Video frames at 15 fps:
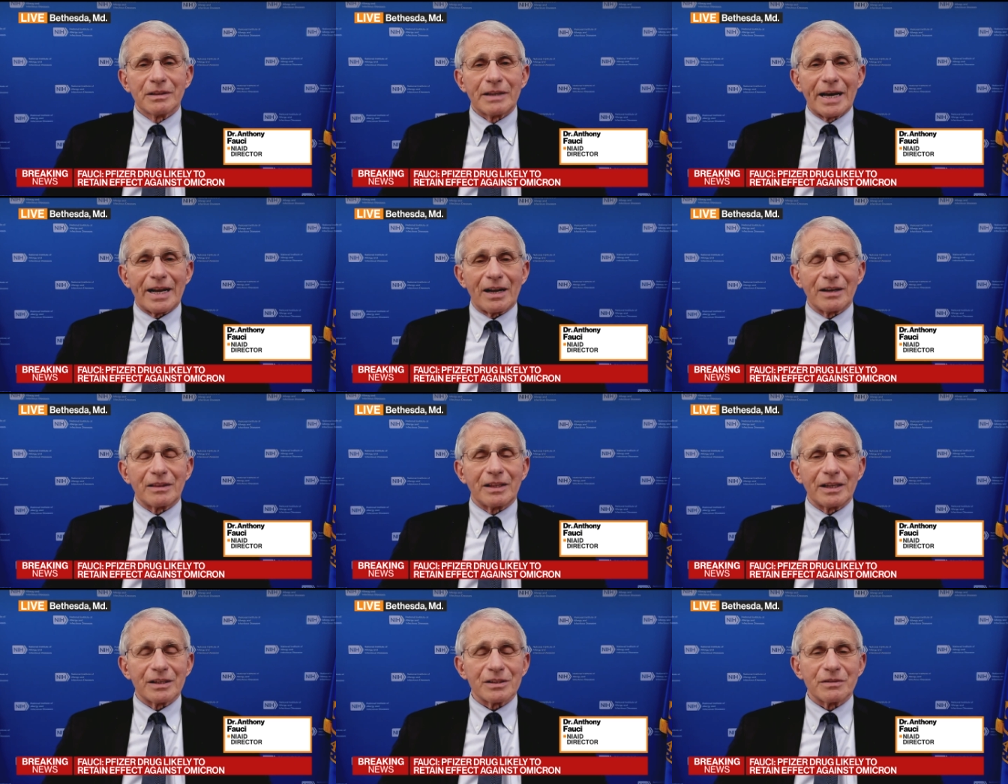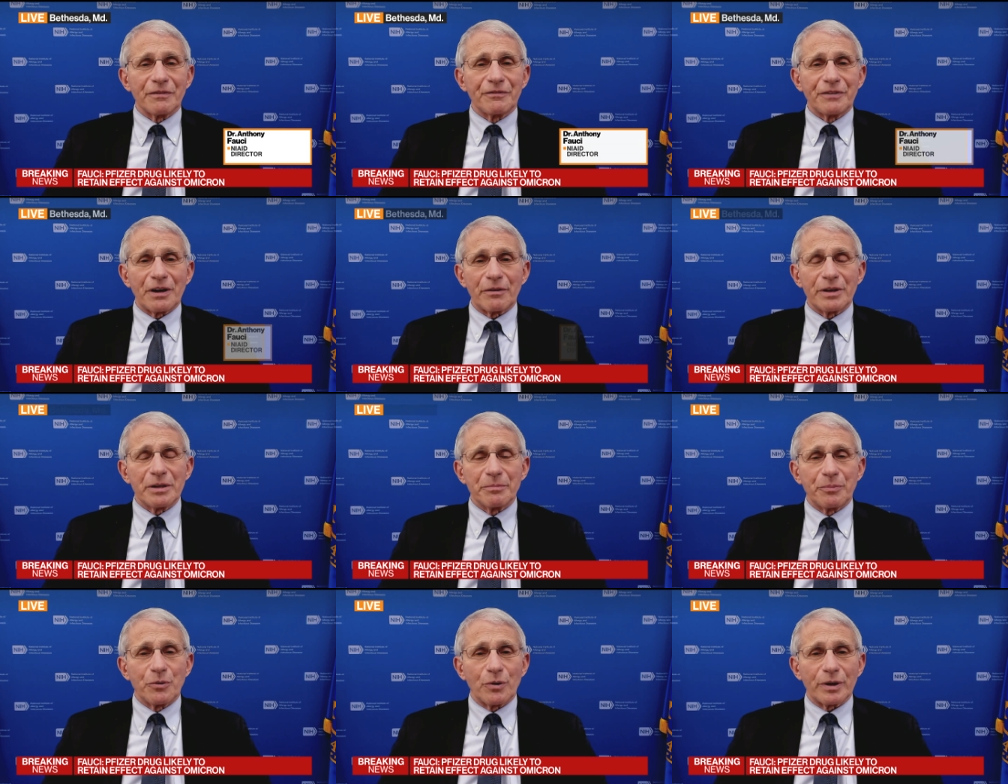That, I think, is a very
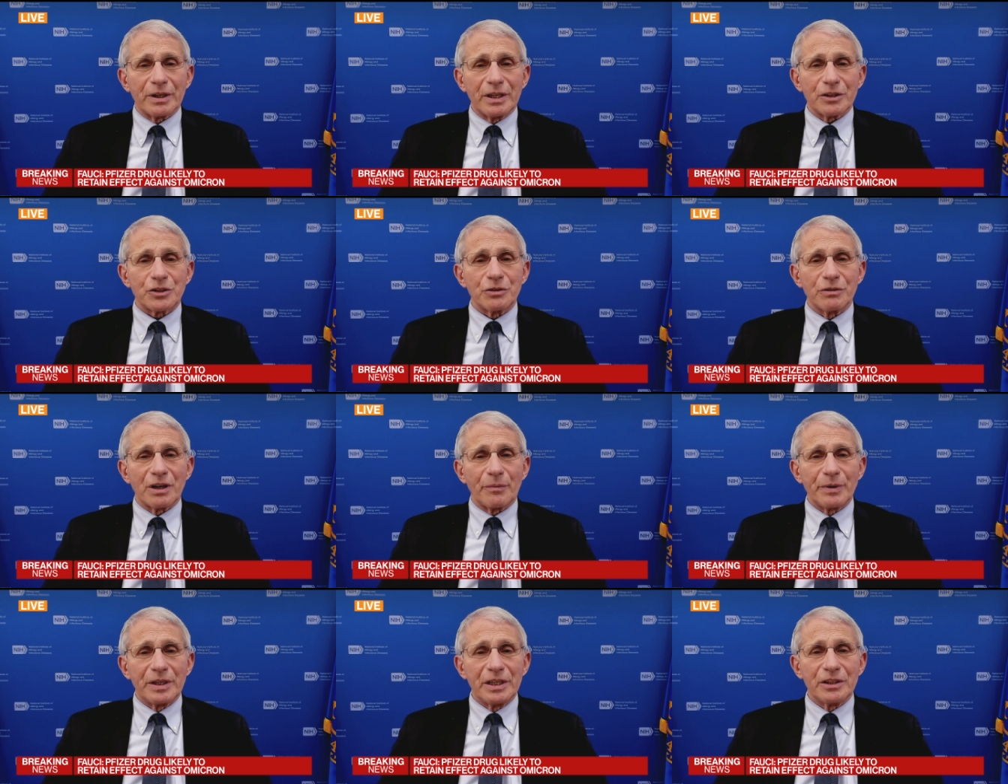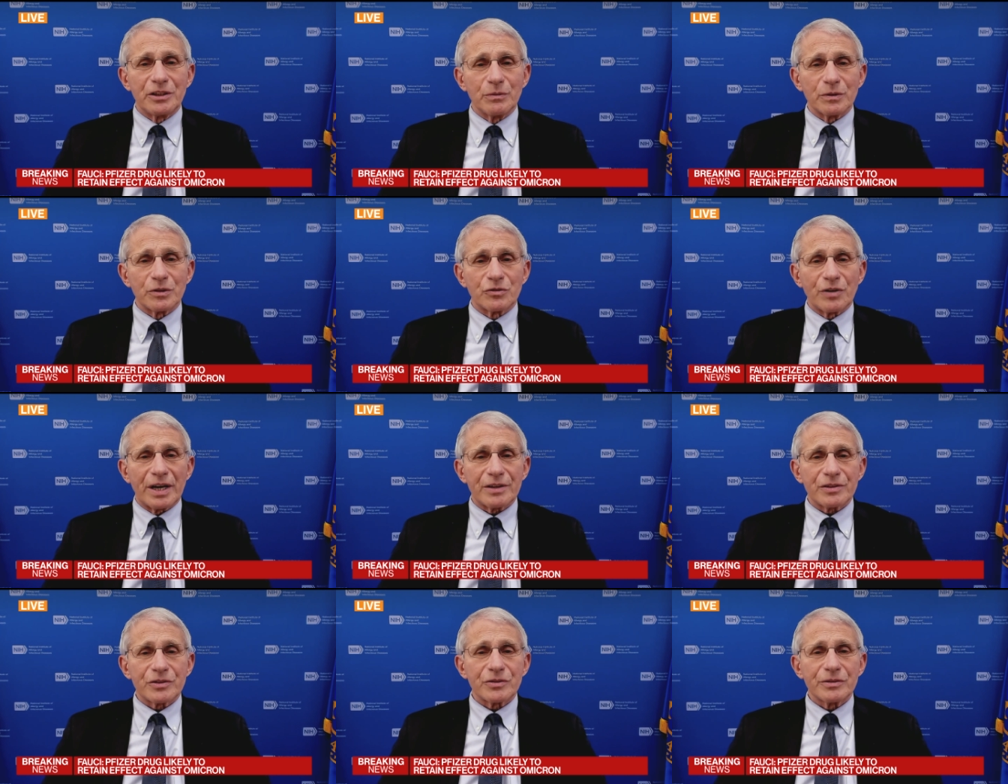important issue that we need to
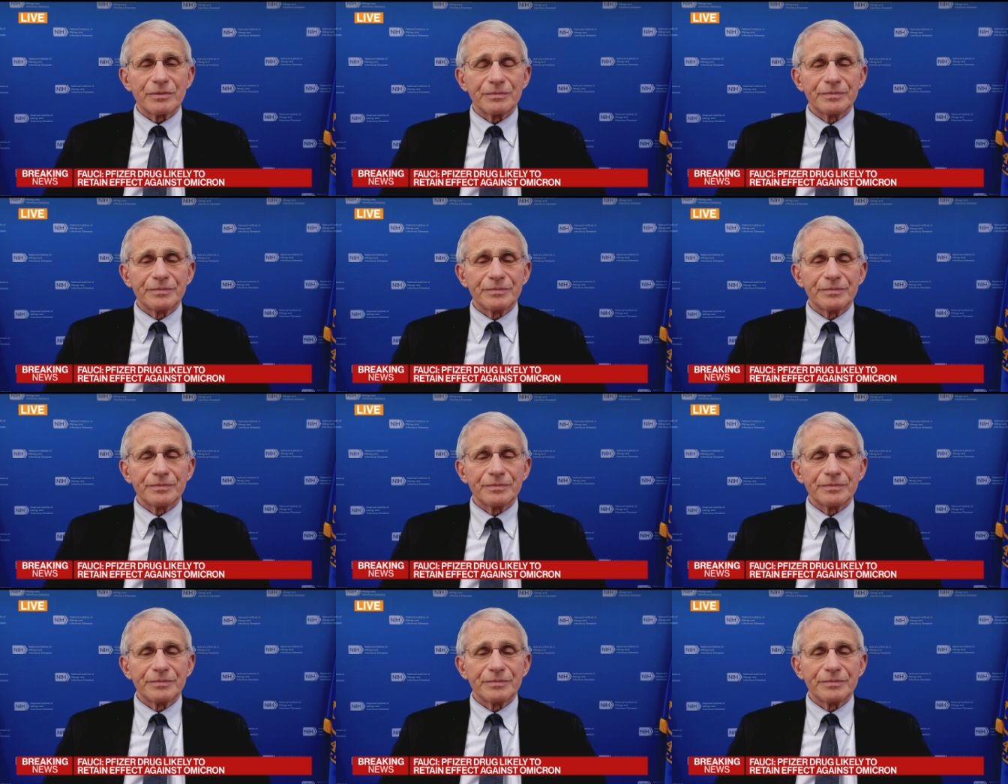address.